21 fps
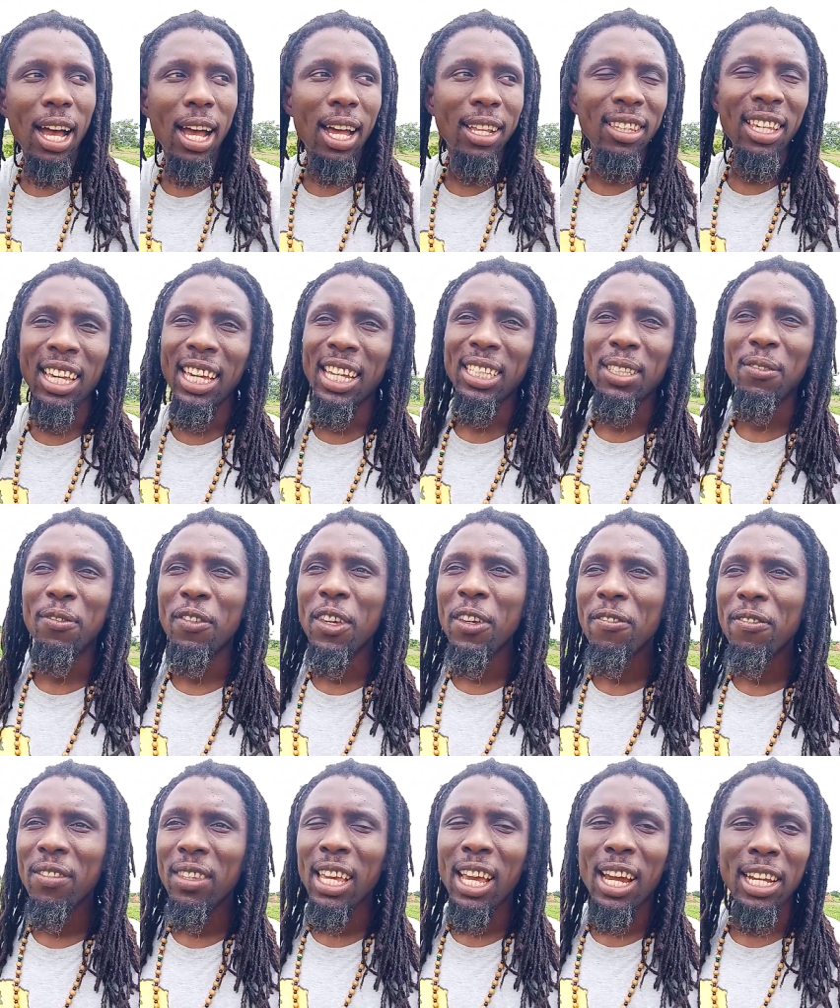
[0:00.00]
I think it's
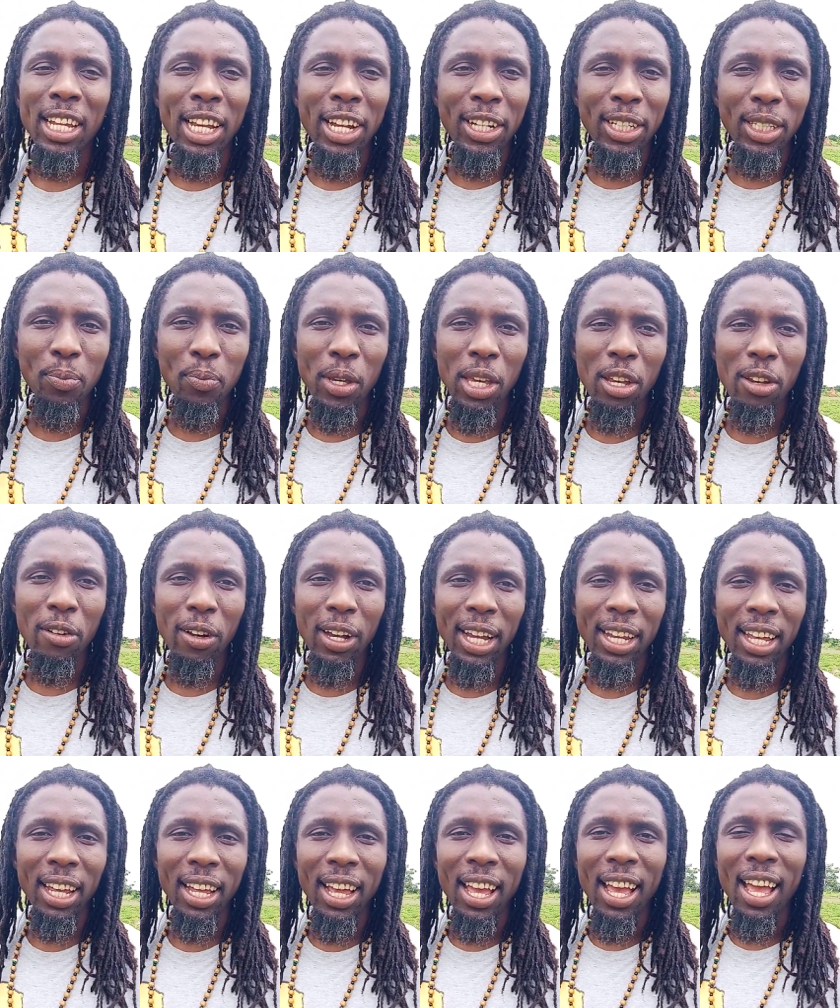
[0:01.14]
50 odd years
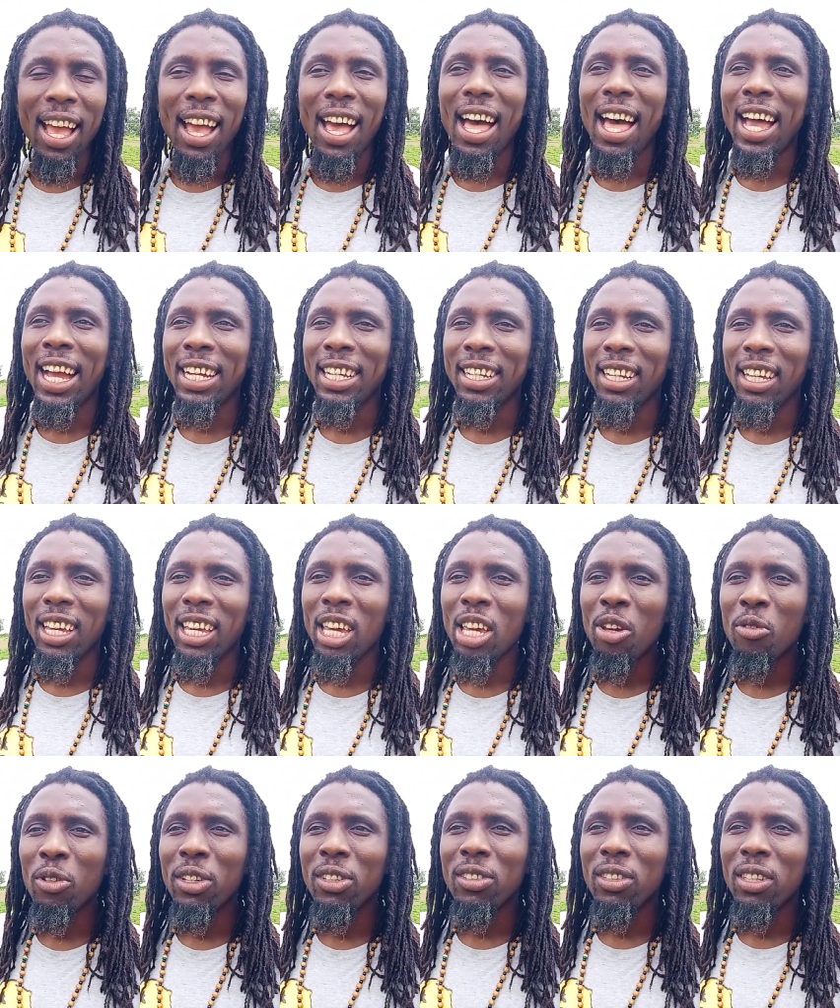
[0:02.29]
period, and
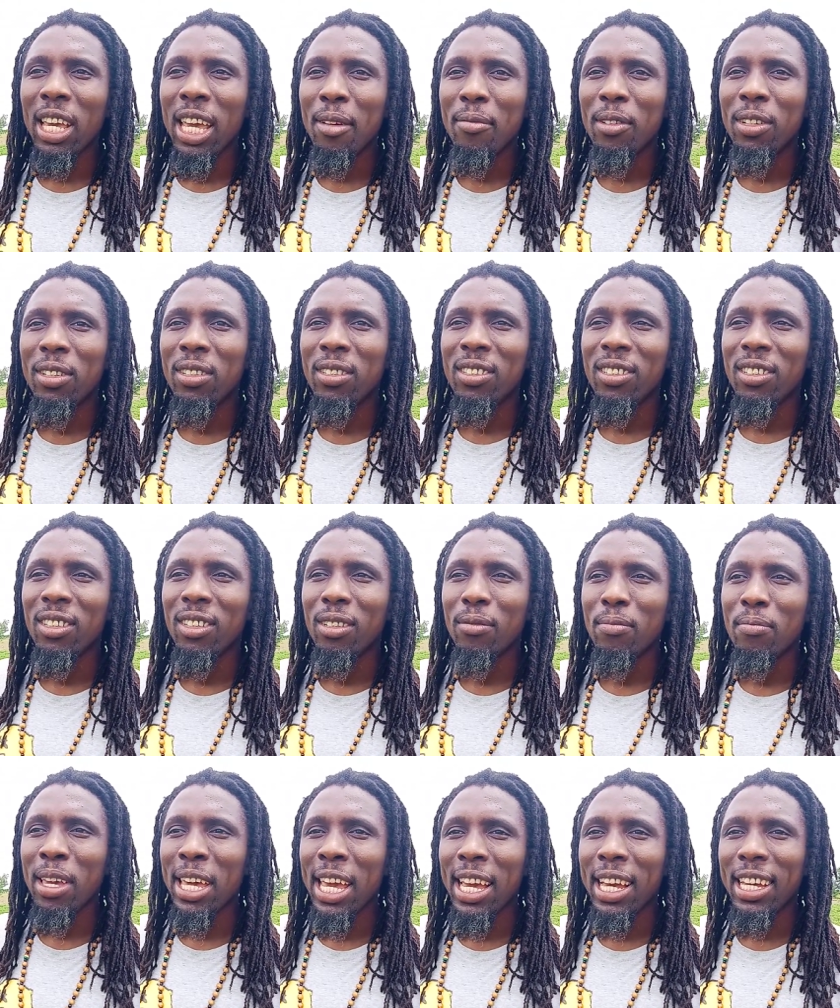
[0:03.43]
he was able to
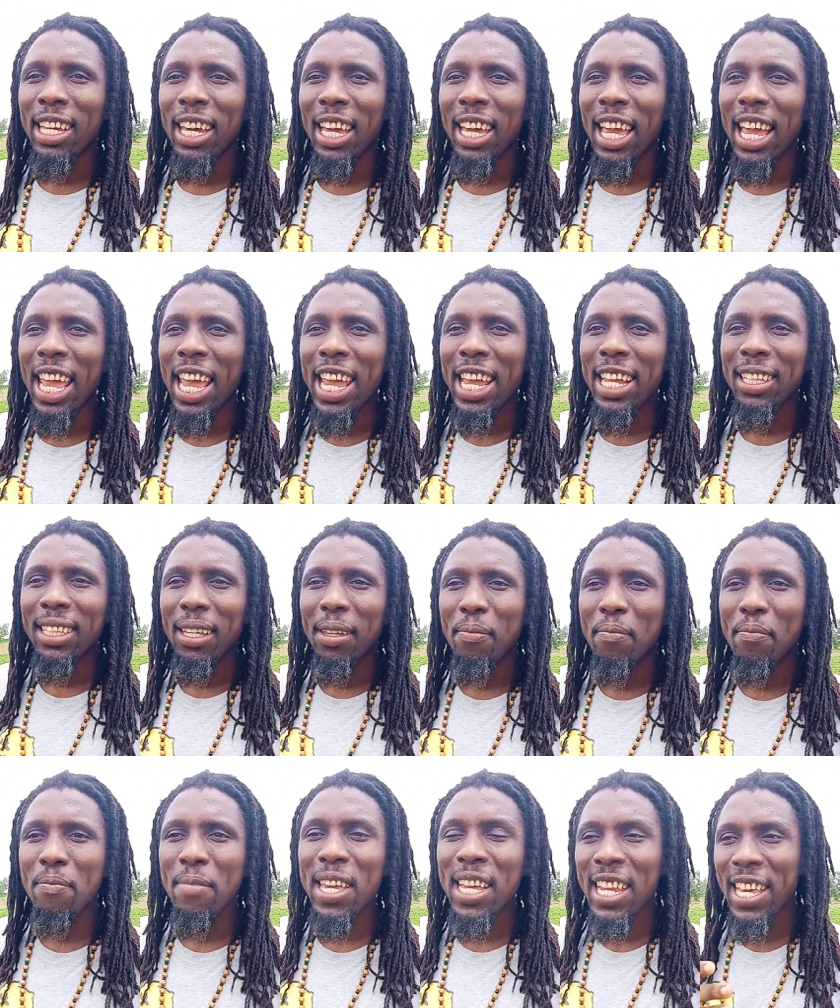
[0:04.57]
make 8
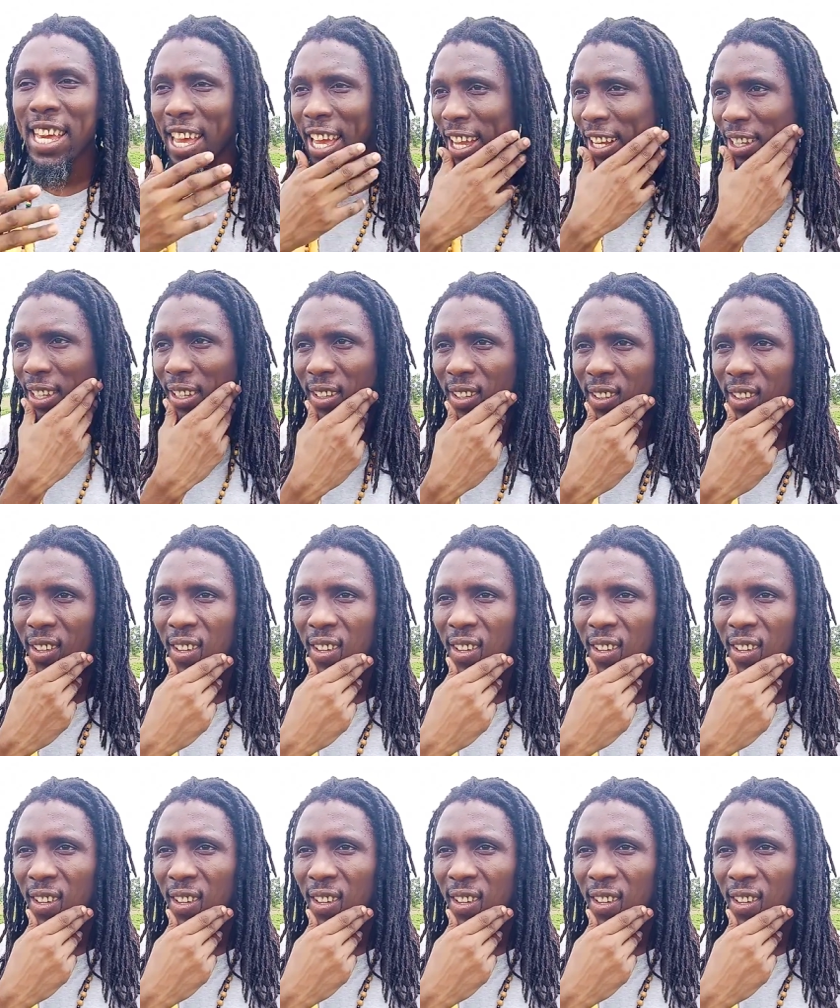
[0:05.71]
million.